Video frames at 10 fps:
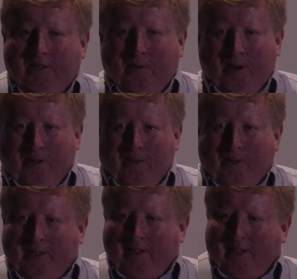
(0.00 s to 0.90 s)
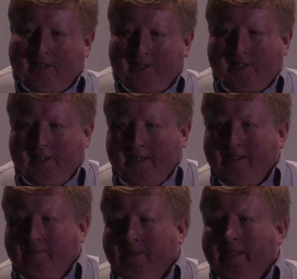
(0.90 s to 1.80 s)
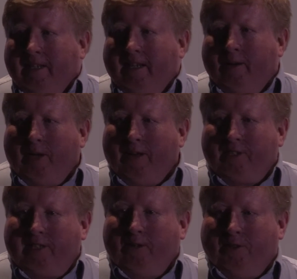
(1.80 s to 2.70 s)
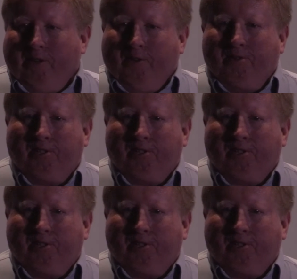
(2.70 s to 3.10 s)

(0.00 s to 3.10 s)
to work or what they'd like to see, and we have to deal with those.